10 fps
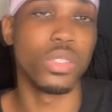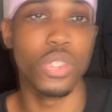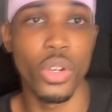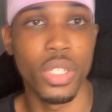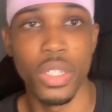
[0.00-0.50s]

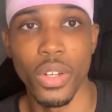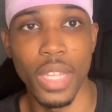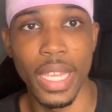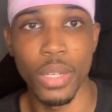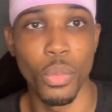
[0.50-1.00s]
dirty or
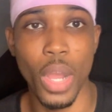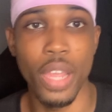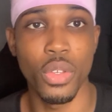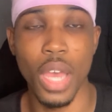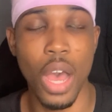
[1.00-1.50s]
like
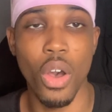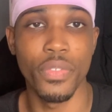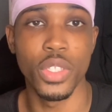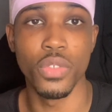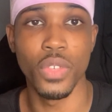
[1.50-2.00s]
how
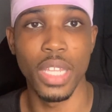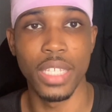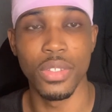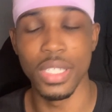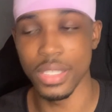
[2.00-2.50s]
often you feel
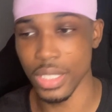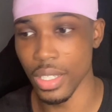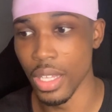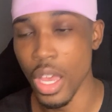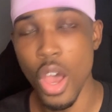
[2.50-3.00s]
like you need
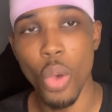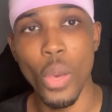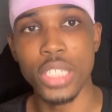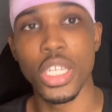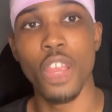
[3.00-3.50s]
to
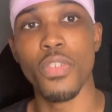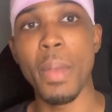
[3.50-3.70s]
wash your hair.